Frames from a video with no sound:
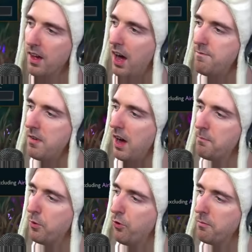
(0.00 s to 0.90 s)

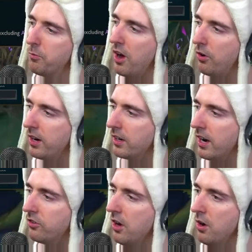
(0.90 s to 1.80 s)
I'm performing well here,
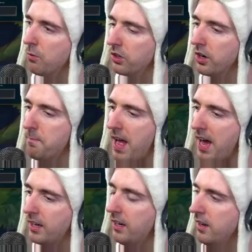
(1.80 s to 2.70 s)
guys. We're going to
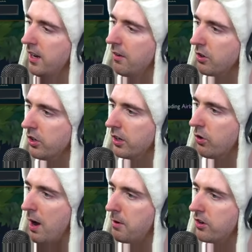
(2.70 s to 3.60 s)
back, and we're going to
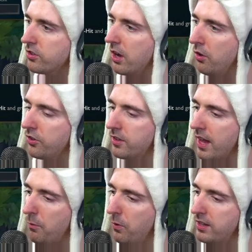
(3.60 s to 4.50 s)
grab ourselves
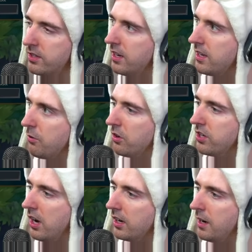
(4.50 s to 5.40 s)
that Wit's End that we're
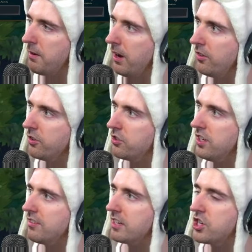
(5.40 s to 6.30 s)
talking about. Dude,
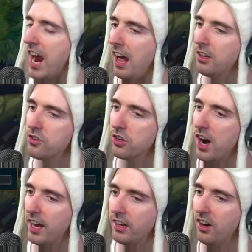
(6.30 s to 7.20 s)
she has a challenger
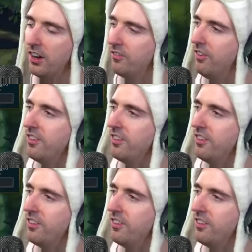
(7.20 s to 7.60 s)
icon.